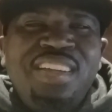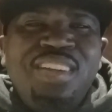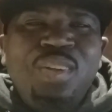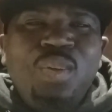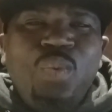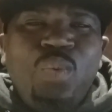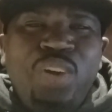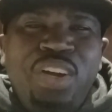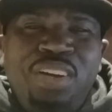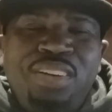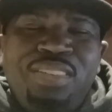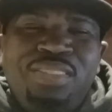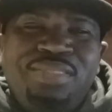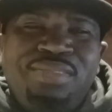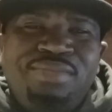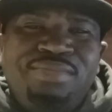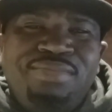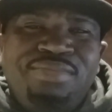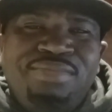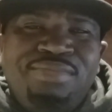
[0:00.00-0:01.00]
Well,
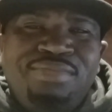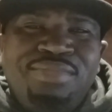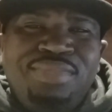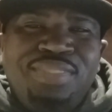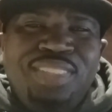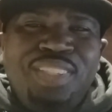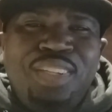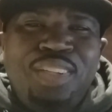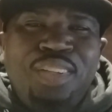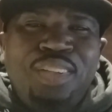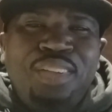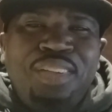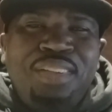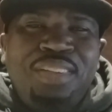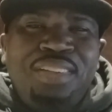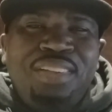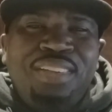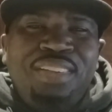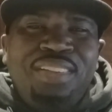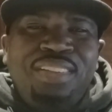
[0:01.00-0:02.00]

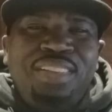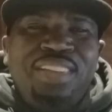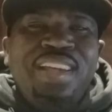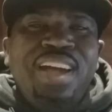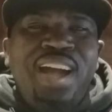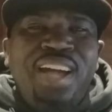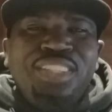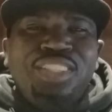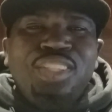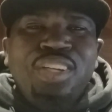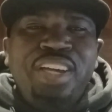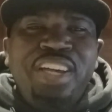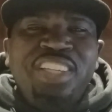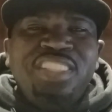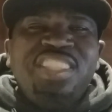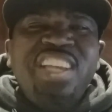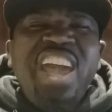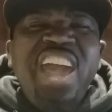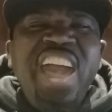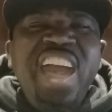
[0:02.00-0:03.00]
the answer
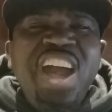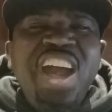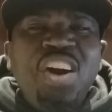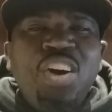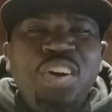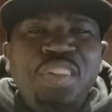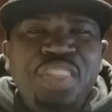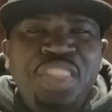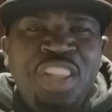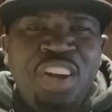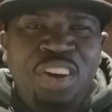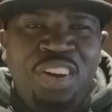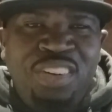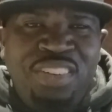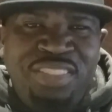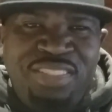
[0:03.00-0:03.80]
is hell no.